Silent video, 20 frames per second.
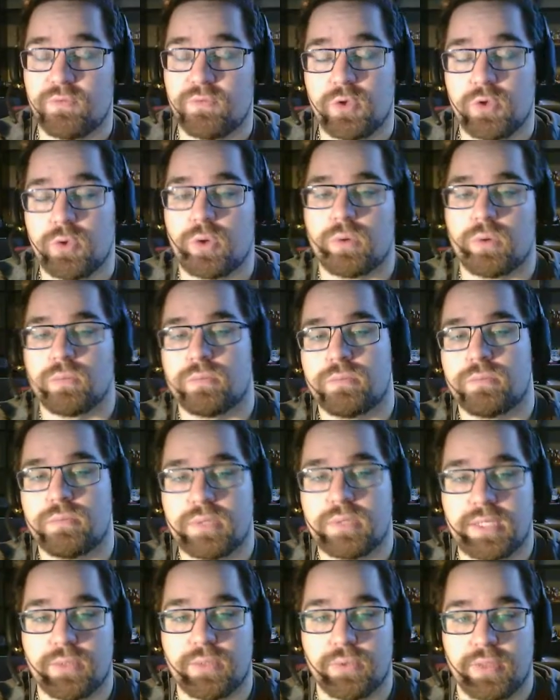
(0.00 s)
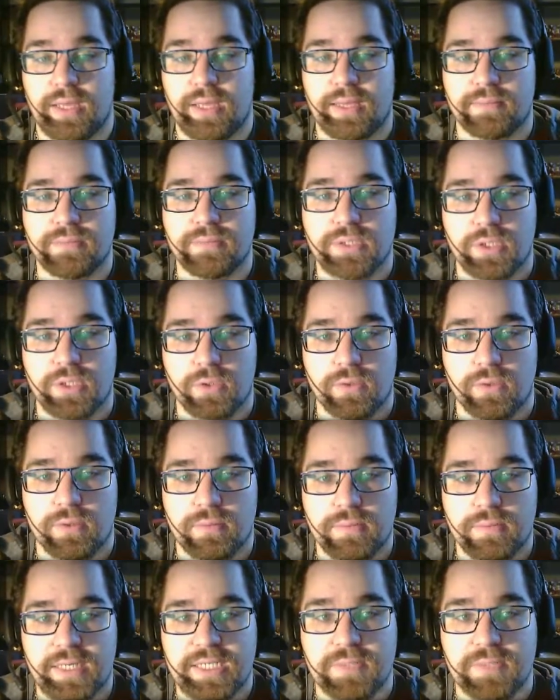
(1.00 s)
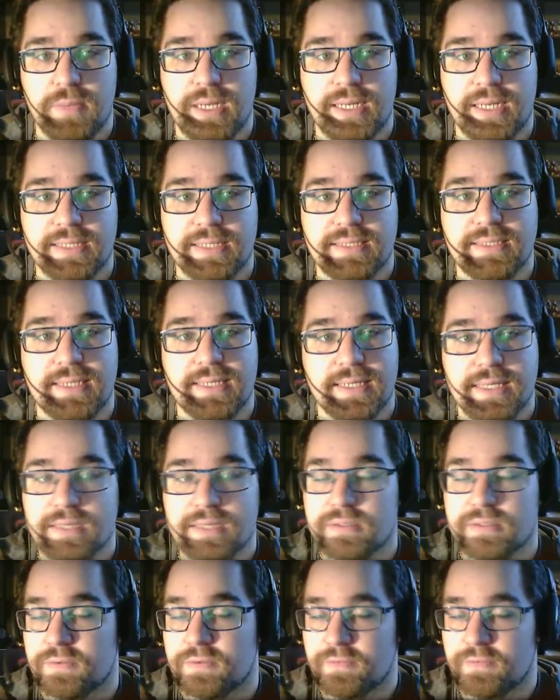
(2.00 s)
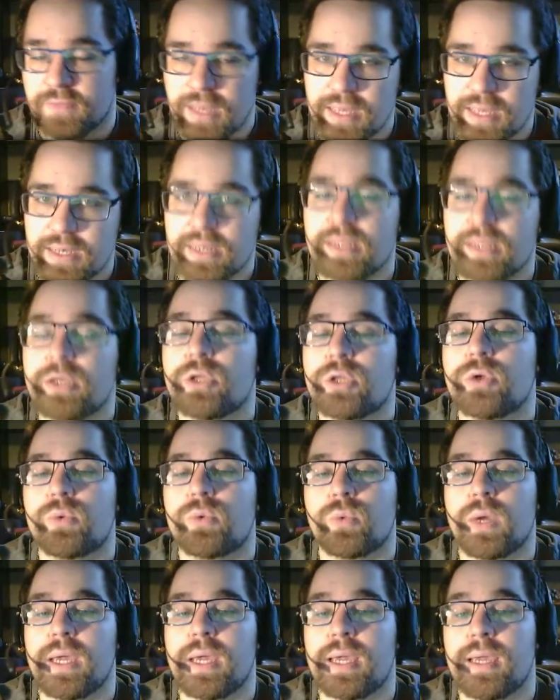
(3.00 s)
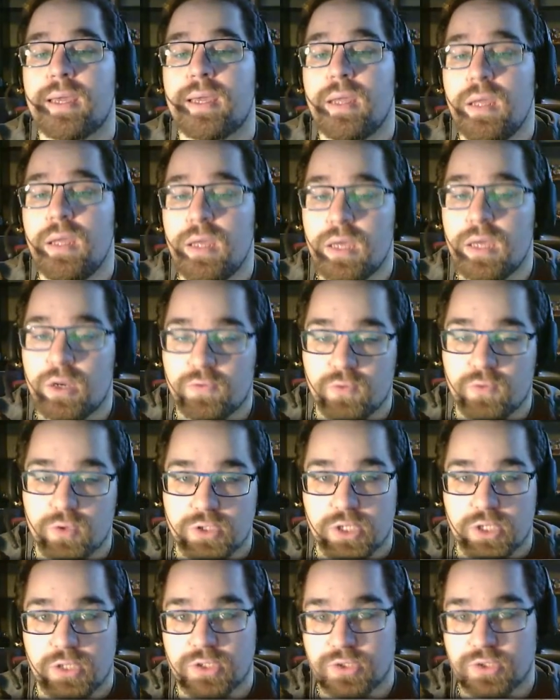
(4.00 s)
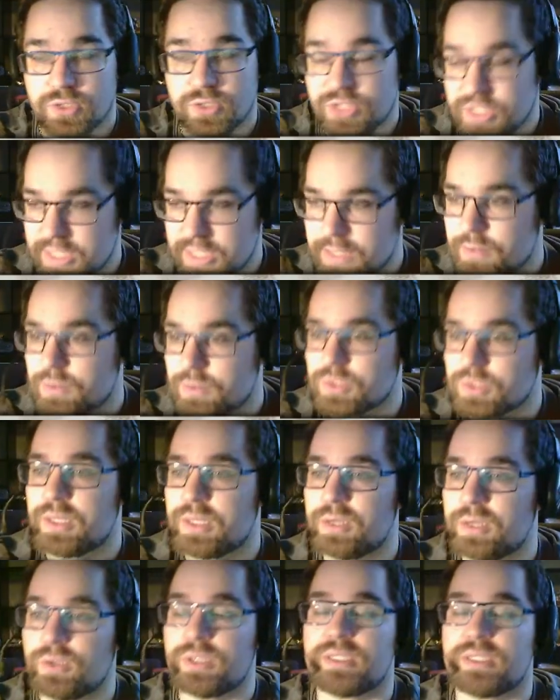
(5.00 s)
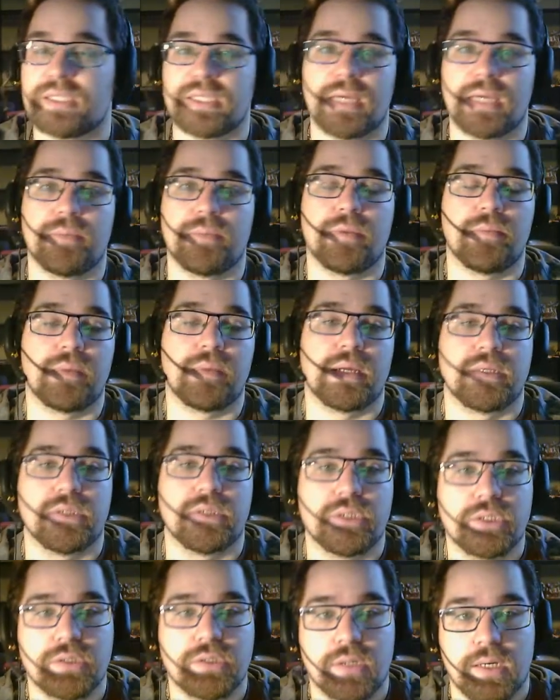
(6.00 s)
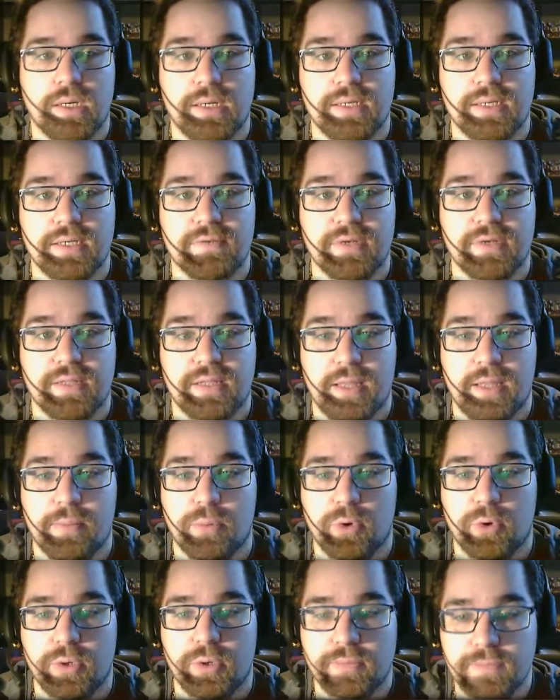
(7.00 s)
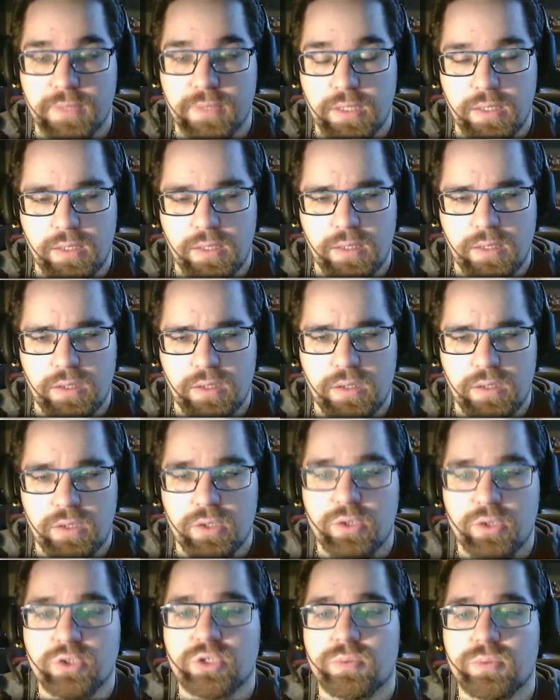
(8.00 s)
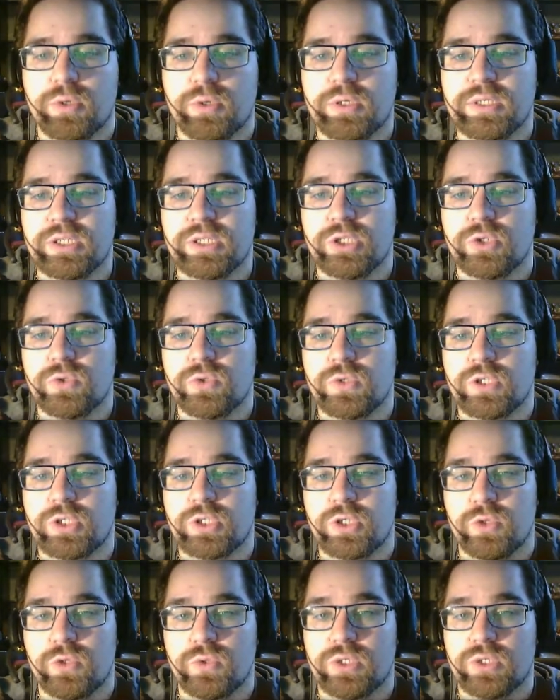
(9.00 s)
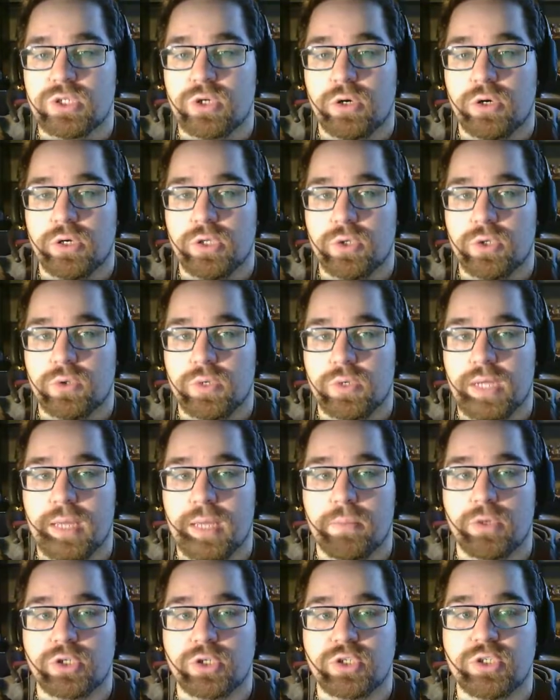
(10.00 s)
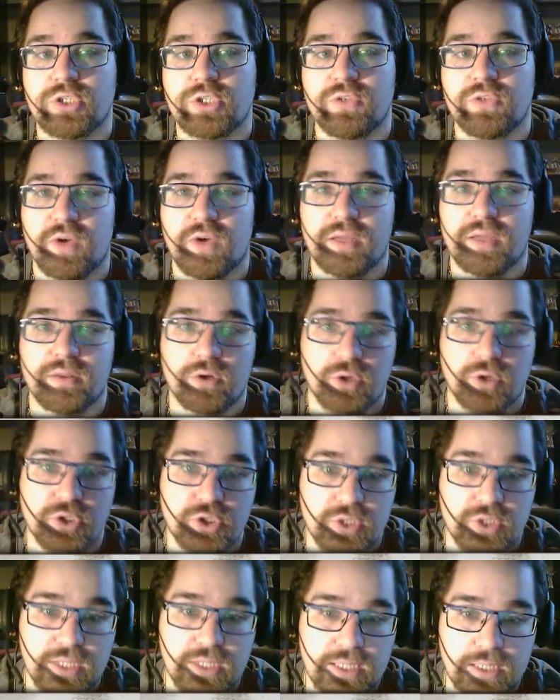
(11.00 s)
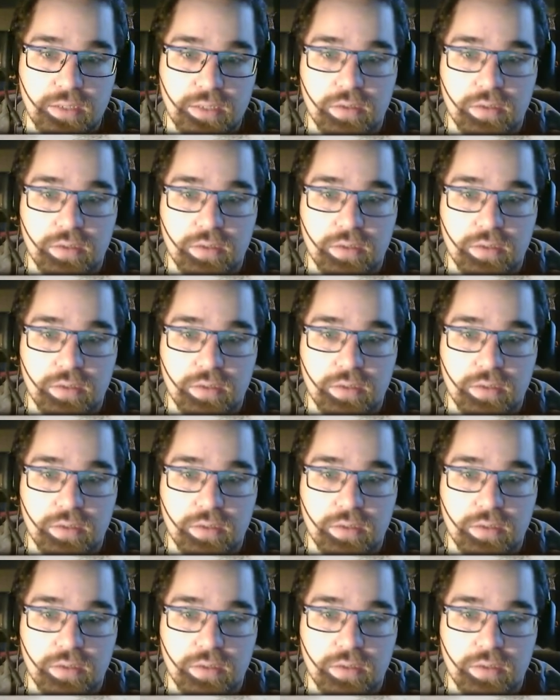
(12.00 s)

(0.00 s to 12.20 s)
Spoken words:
don't deal with that. So Hex Maniac takes care of that in a good way, and of course also Lysanders that you can snipe the bench even at that point. Ultra Ball is used to discard your Nightmarshers to find the cards you need,